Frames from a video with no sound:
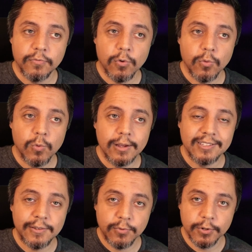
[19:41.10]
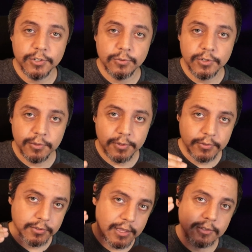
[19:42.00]
for what Team Fortress was
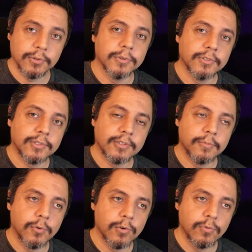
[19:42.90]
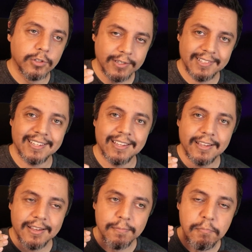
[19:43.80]
supposed to head towards. A more realistic
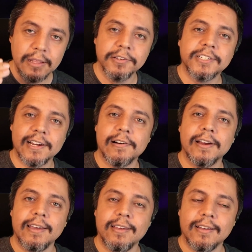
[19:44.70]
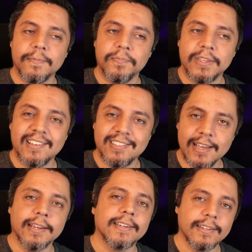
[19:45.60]
military
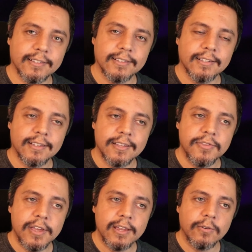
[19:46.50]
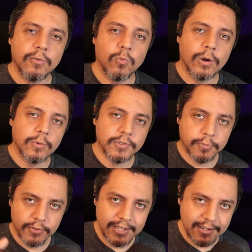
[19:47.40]
aesthetic than what
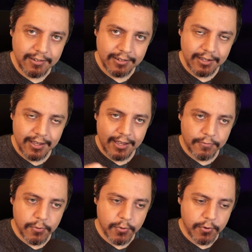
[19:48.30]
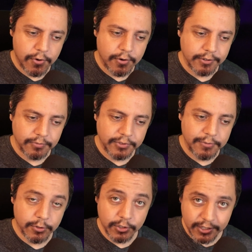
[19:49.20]
was presented for
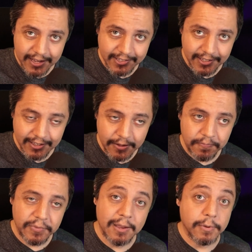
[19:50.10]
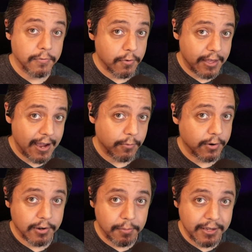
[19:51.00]
Team Fortress Classic. And before that,
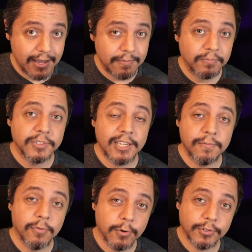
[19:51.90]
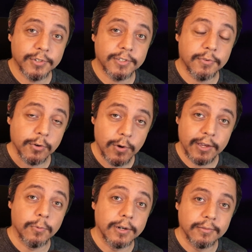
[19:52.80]
where it all began, Team Fortress for
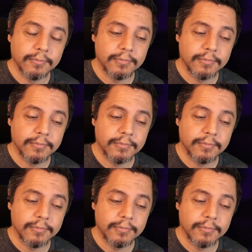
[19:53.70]
Quake 1.